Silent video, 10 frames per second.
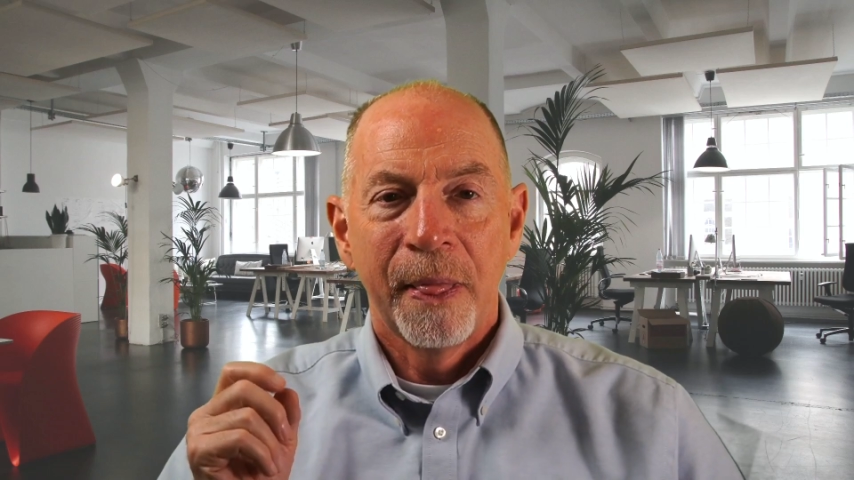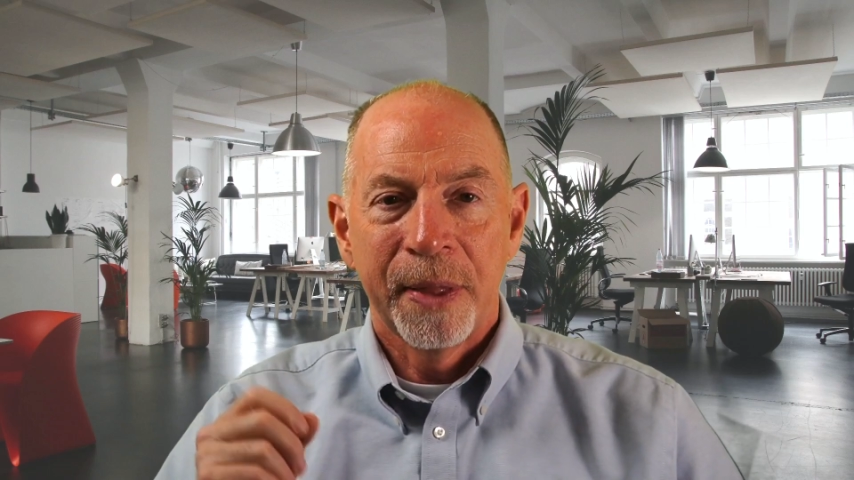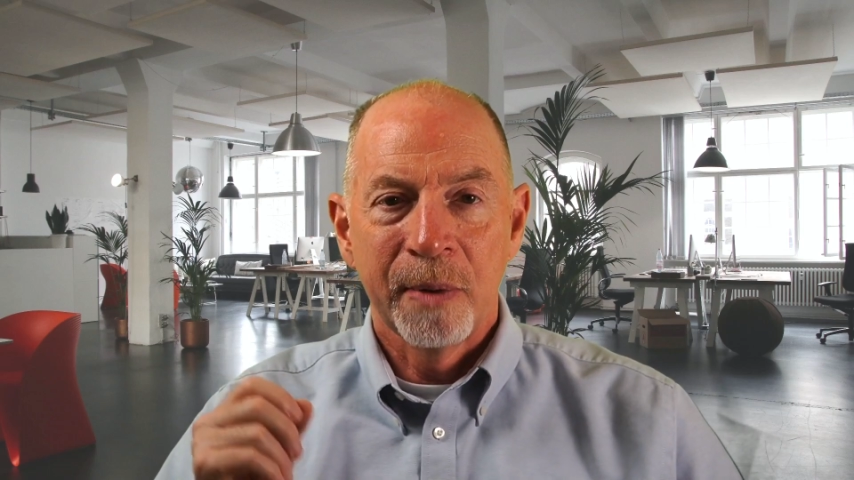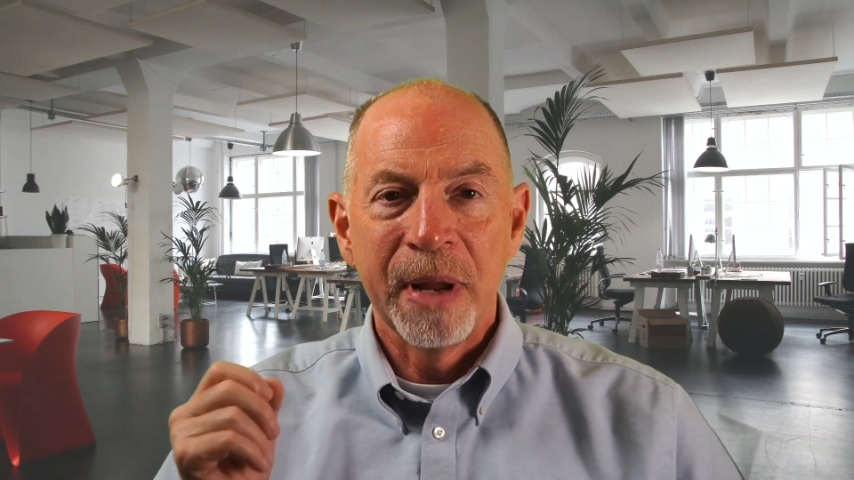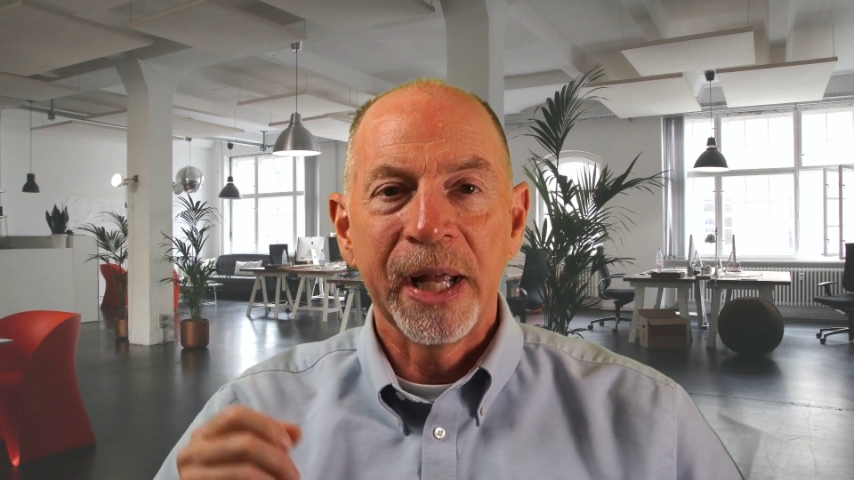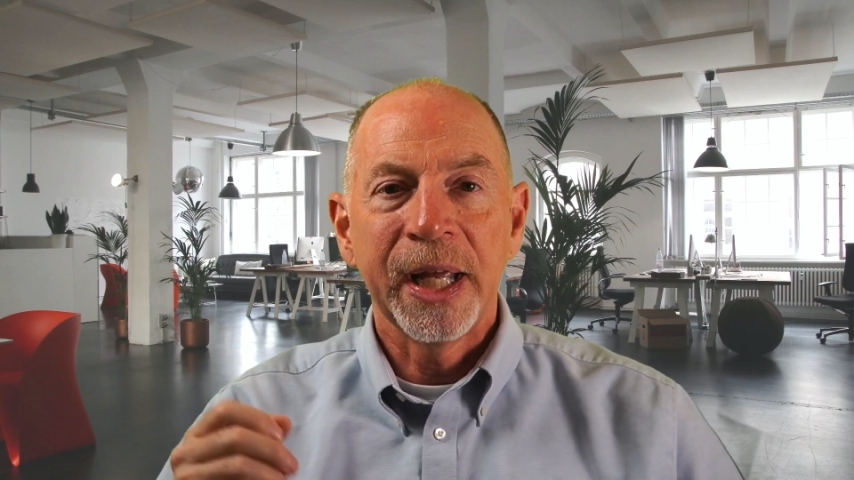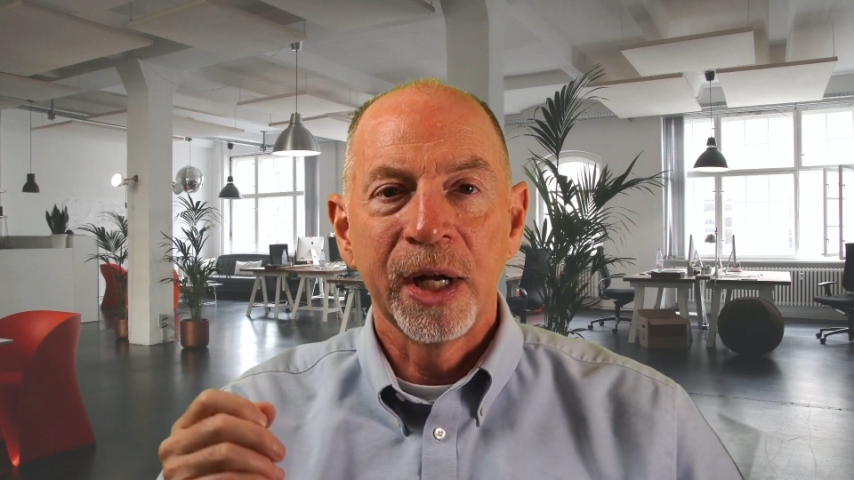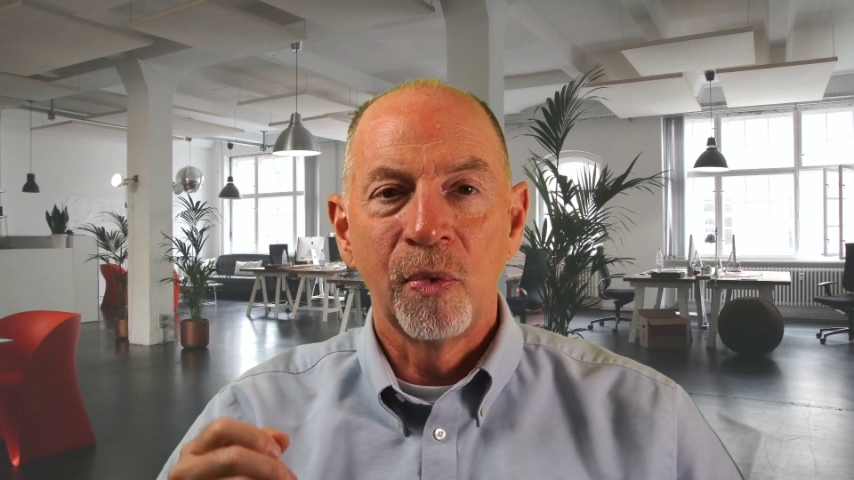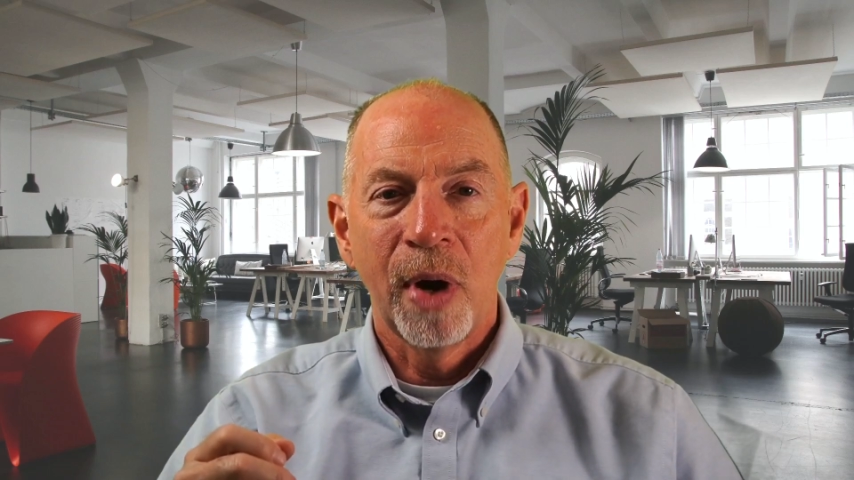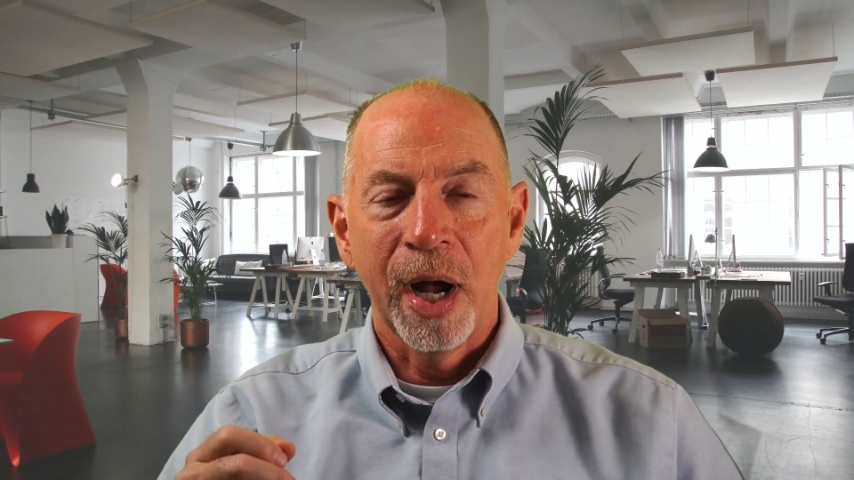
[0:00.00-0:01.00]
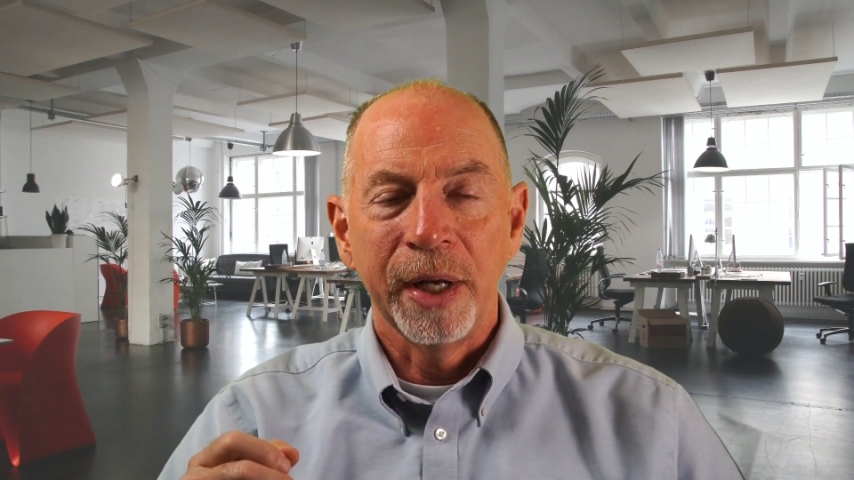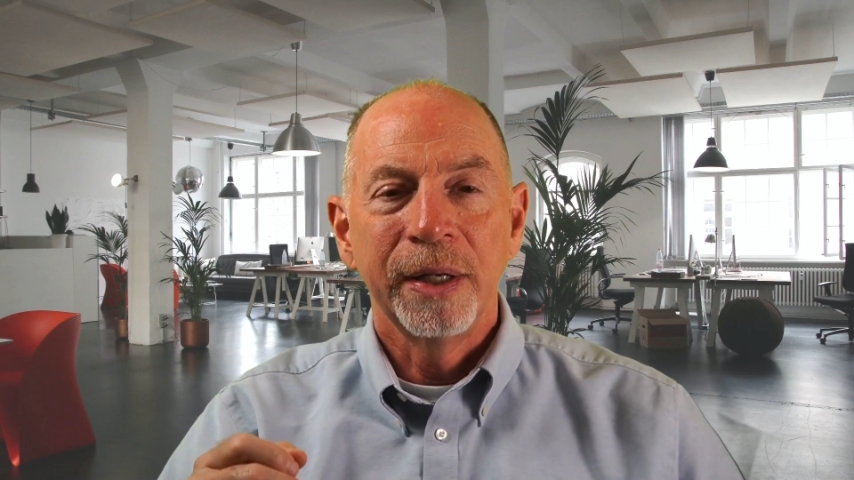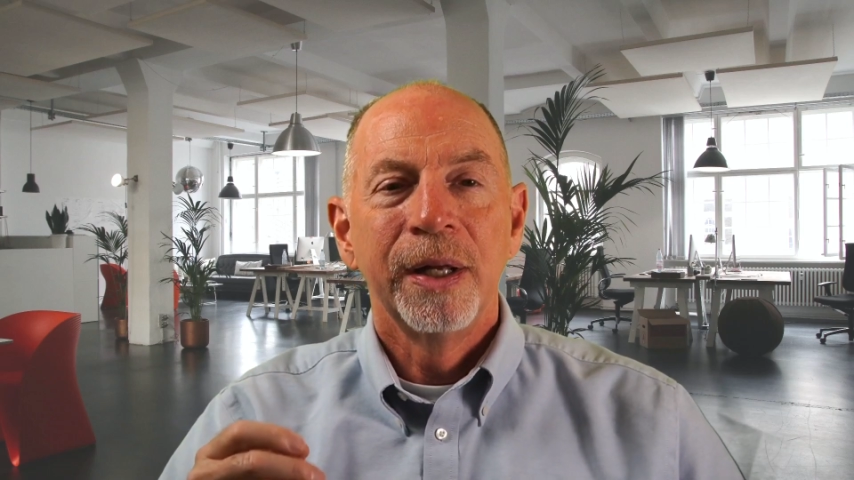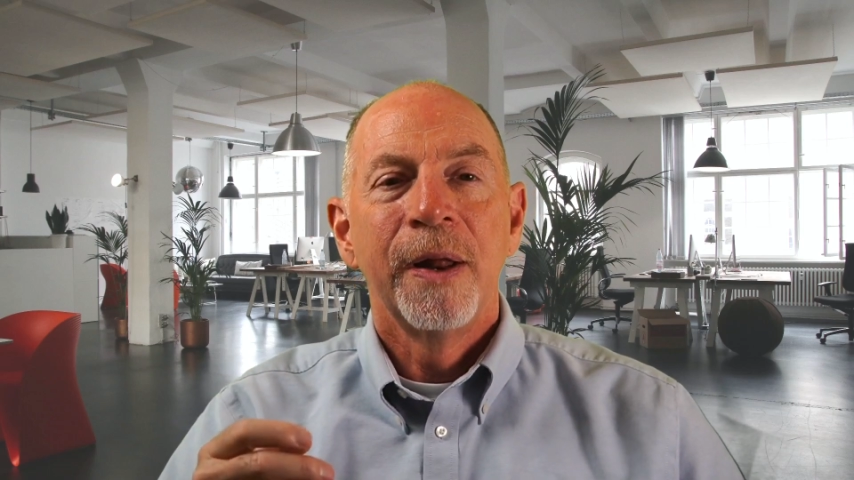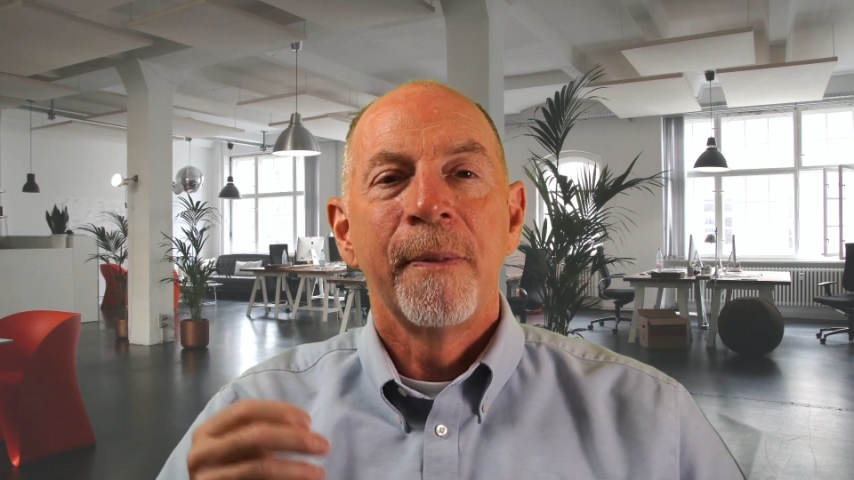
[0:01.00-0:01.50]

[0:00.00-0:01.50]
They're making a what?